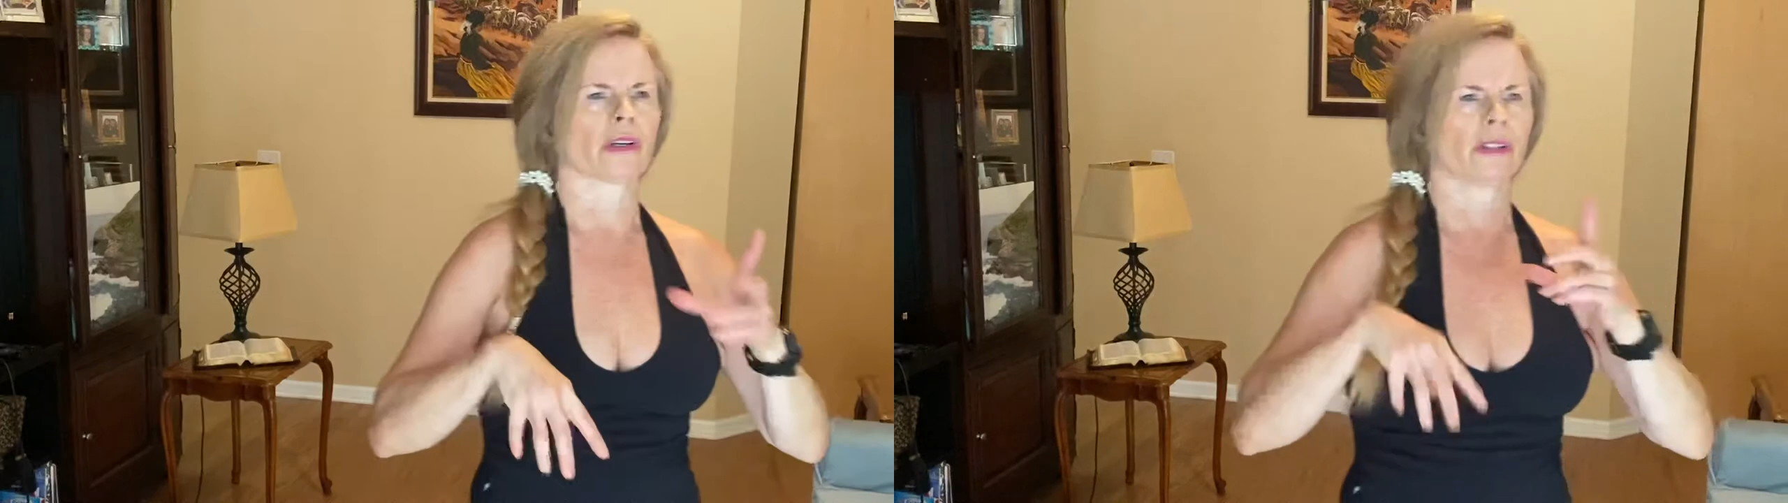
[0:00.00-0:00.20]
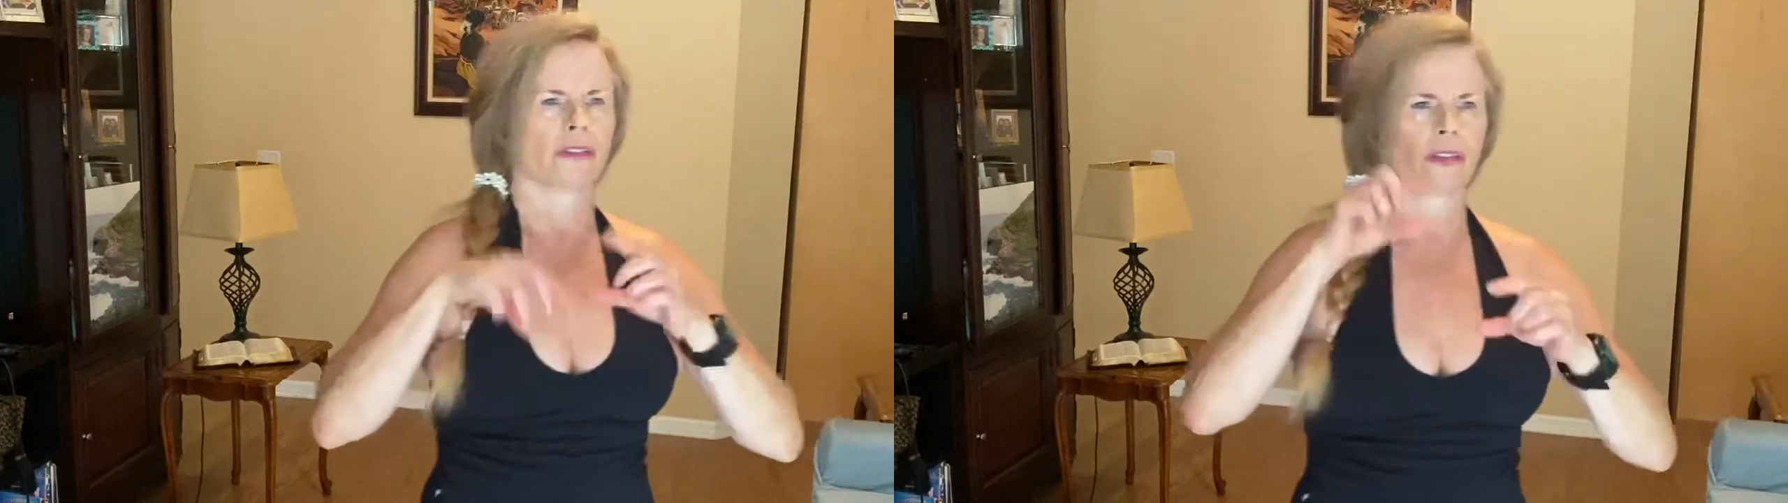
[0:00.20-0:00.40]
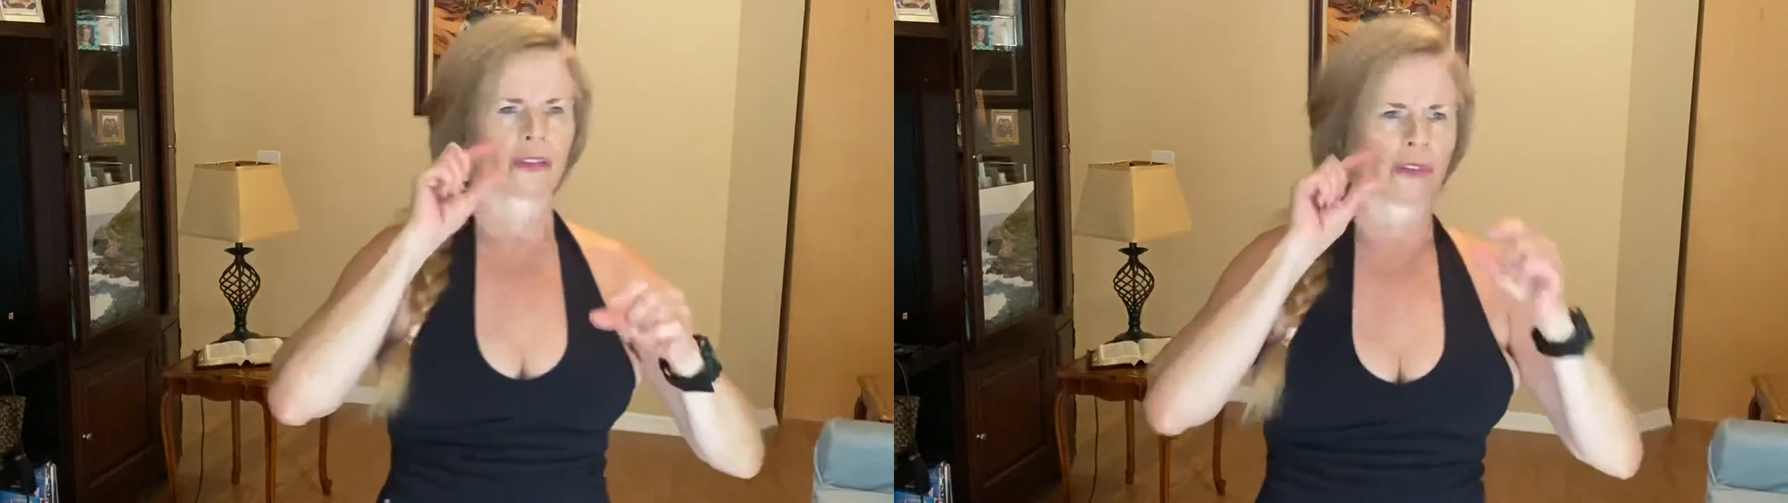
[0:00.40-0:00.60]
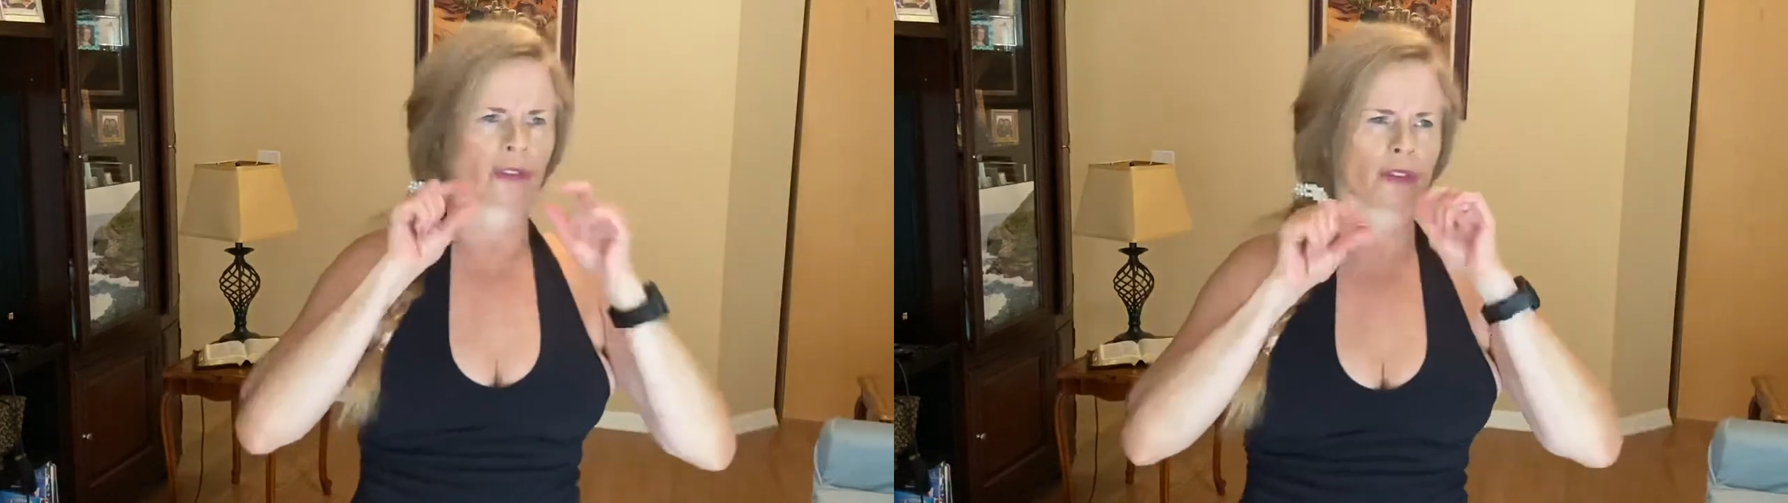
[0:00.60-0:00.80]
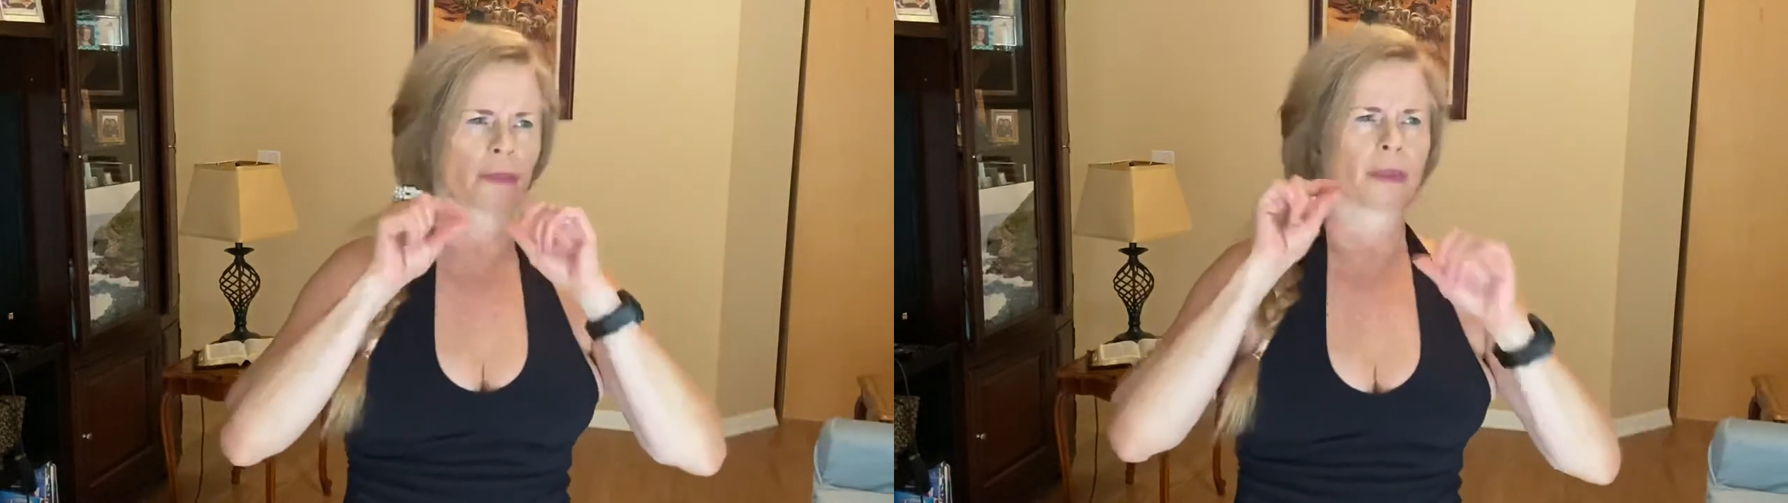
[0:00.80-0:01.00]
I teach you a
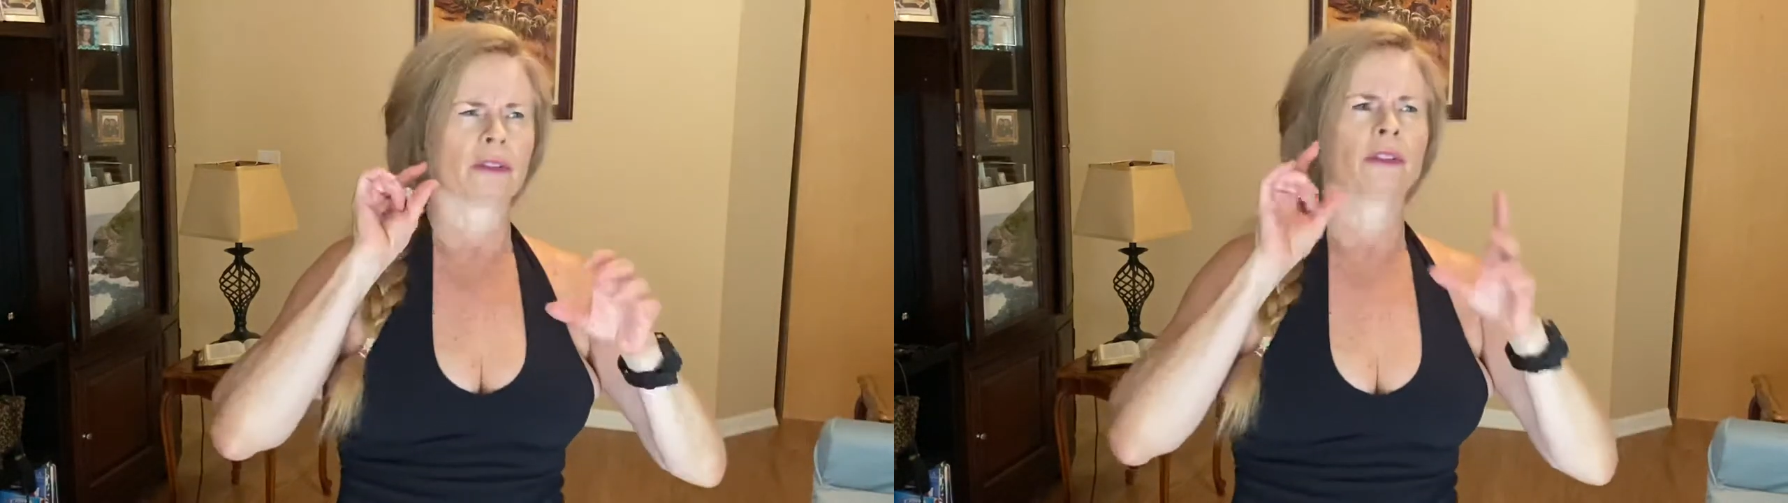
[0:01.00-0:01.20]
little bit of